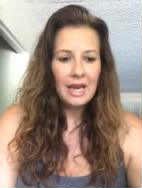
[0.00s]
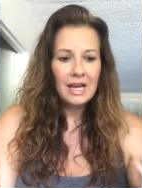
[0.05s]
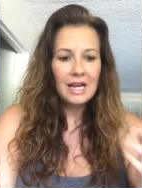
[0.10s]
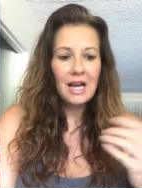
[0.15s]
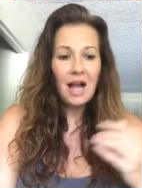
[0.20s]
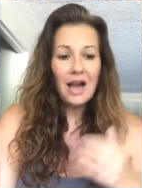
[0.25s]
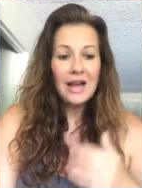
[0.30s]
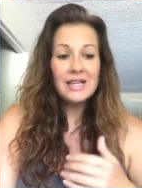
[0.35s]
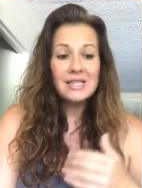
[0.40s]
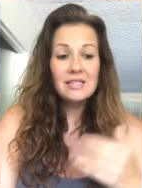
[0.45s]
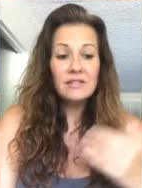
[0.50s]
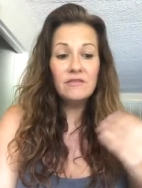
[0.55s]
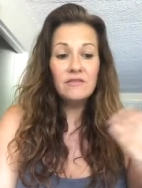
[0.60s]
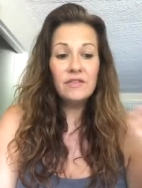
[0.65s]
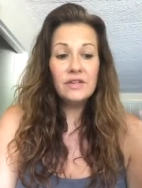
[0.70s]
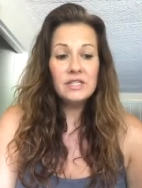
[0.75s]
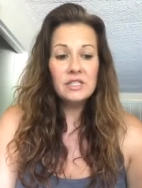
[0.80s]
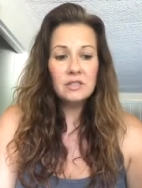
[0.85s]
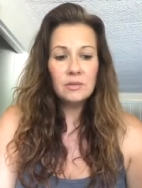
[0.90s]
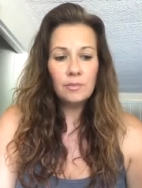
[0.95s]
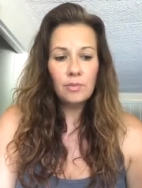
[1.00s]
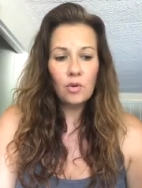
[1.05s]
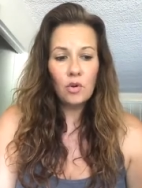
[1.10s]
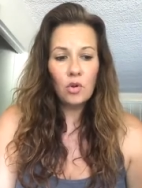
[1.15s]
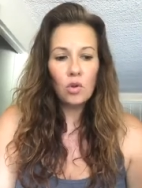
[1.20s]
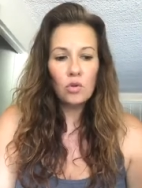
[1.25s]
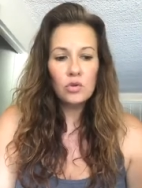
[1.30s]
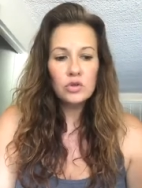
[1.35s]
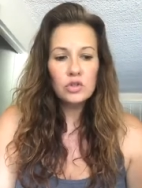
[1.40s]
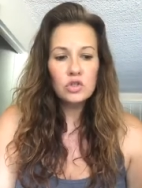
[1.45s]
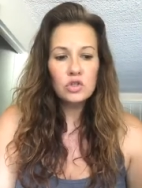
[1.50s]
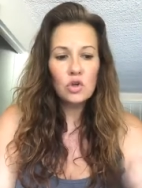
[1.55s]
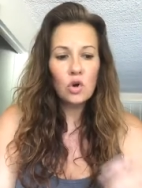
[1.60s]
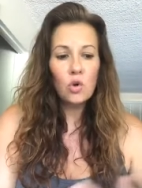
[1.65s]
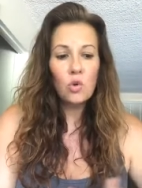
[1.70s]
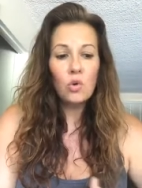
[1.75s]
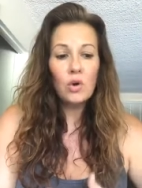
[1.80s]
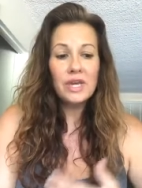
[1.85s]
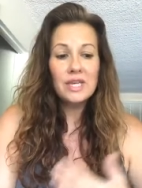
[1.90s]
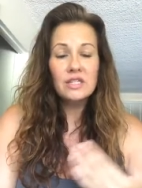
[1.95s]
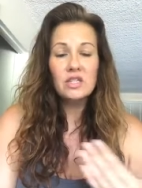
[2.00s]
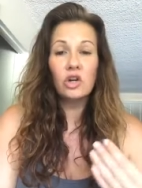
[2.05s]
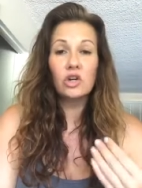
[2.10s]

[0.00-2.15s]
God is invincible, so is